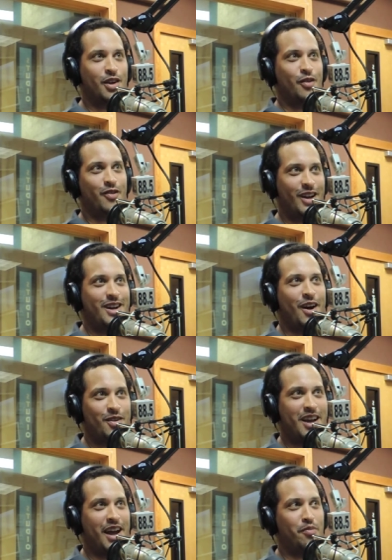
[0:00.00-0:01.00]
to
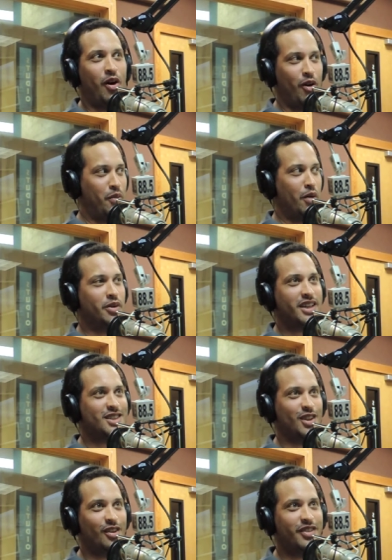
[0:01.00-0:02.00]
videotape our public
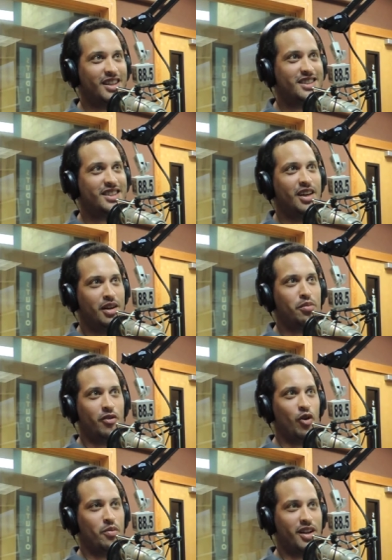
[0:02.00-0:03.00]
servants
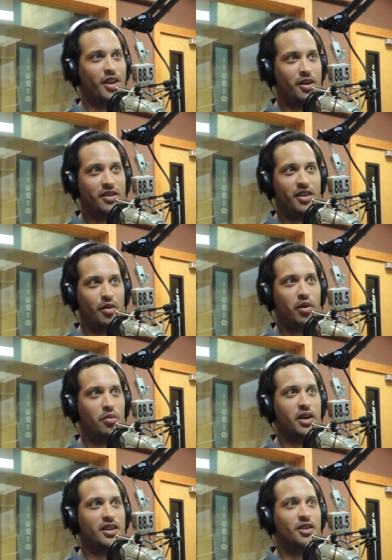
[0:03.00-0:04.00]
performing their, their
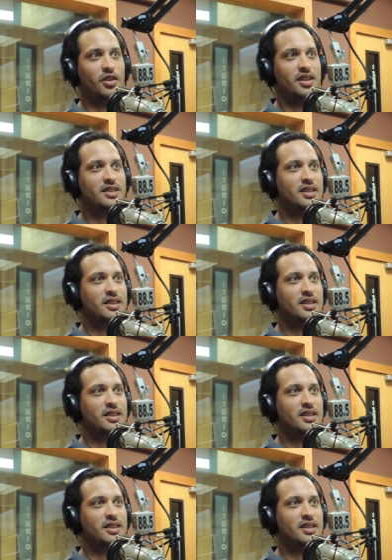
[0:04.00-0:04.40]
public duties.